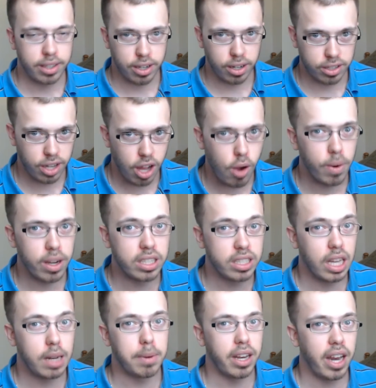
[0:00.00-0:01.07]
There's
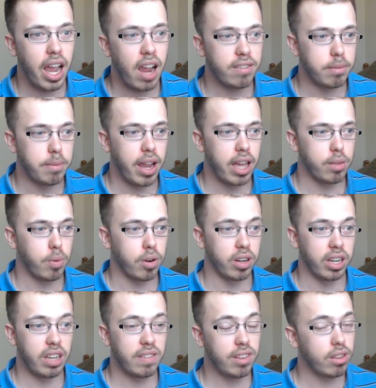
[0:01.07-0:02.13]
always going to be an aftermath
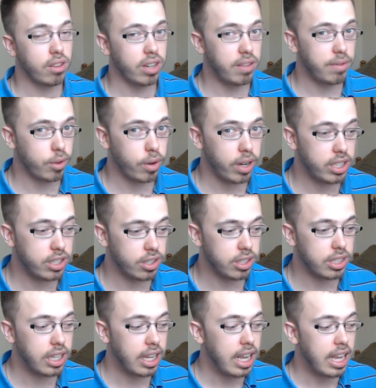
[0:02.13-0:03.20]
where, even though they're evil
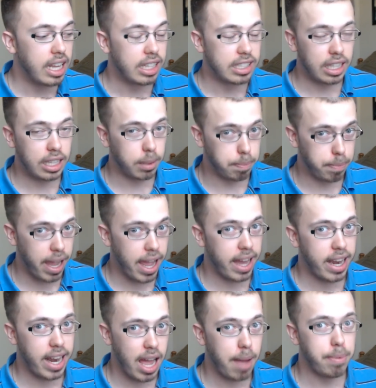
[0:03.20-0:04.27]
creatures, something
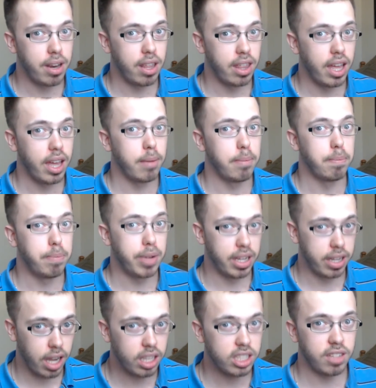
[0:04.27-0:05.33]
bad happened to them
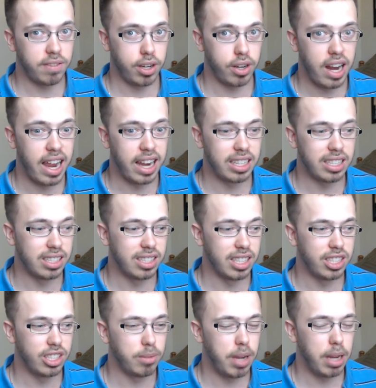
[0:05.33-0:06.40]
because of your actions
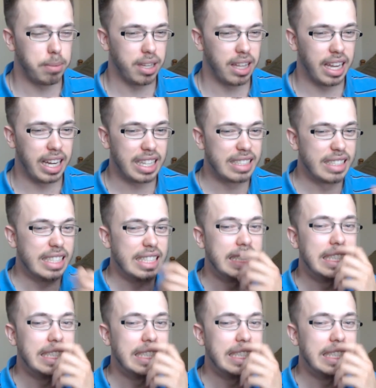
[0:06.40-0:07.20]
that you might be like,